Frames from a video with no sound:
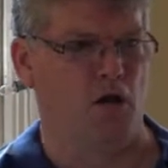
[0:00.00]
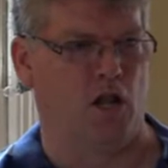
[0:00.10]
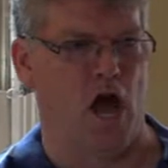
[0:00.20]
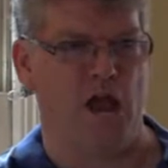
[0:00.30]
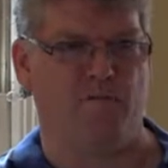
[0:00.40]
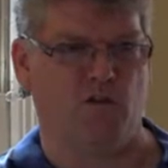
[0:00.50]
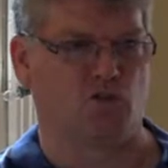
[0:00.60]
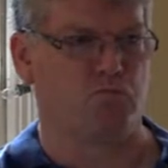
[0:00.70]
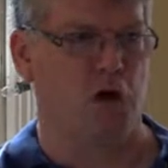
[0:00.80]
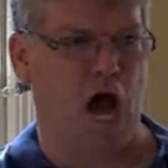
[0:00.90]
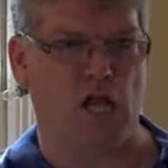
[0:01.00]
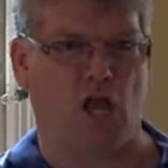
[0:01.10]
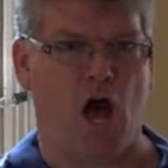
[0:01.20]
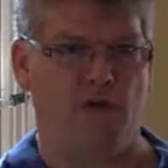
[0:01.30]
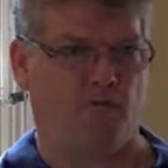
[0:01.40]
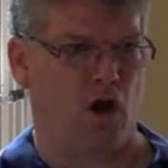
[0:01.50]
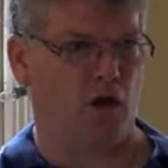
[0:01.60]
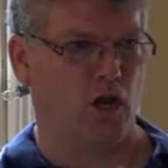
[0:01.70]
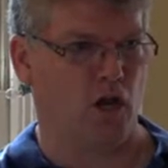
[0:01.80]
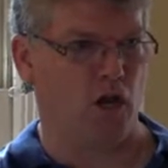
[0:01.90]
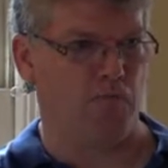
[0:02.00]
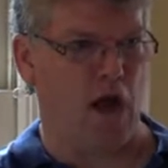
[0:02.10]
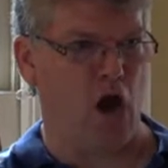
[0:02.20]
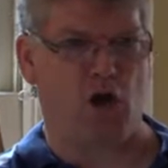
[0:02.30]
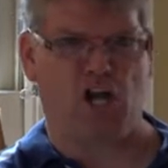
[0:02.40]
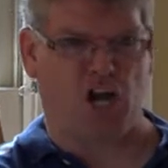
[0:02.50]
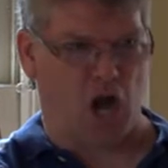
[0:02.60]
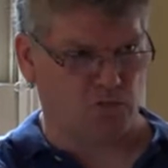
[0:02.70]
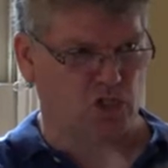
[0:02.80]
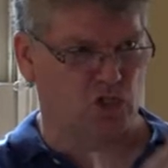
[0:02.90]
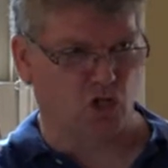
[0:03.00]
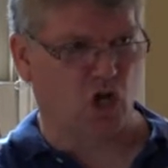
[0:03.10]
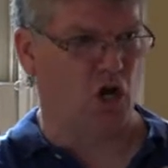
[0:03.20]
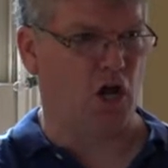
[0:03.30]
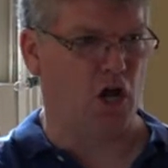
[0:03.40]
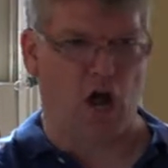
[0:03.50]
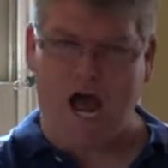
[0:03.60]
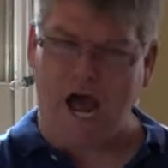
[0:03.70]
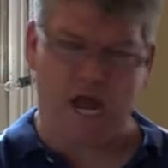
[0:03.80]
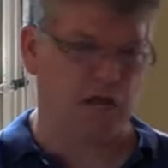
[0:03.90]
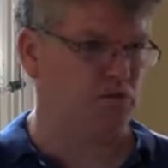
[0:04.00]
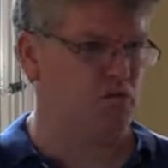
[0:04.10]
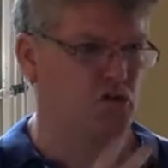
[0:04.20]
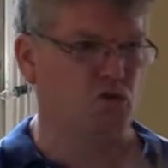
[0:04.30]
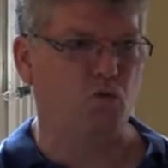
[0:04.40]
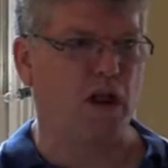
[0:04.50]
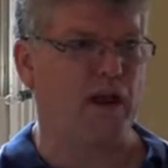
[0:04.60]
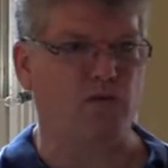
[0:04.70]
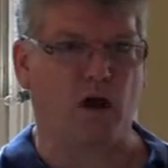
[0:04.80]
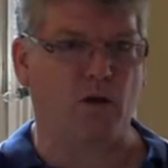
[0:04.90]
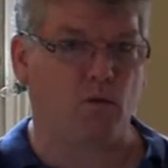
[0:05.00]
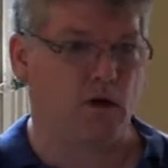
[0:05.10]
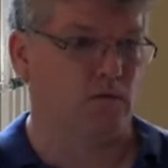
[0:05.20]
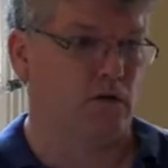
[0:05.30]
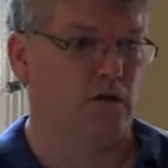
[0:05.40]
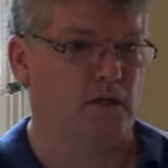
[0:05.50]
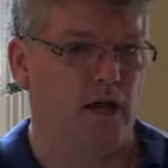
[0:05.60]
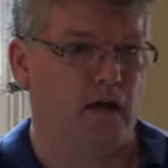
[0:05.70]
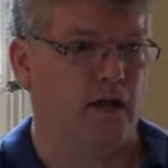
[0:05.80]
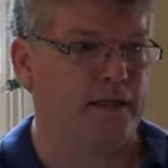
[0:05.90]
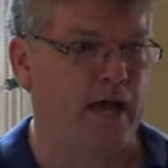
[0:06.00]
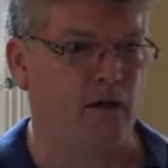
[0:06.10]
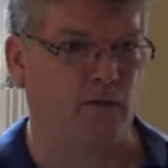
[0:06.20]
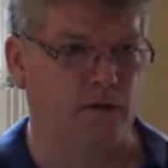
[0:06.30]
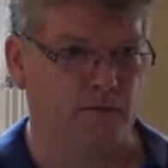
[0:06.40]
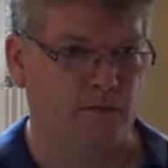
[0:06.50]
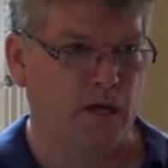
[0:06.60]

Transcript: life is my life and I'm going to get married and I'm still going to I do whatever I want. Well, good luck on that one.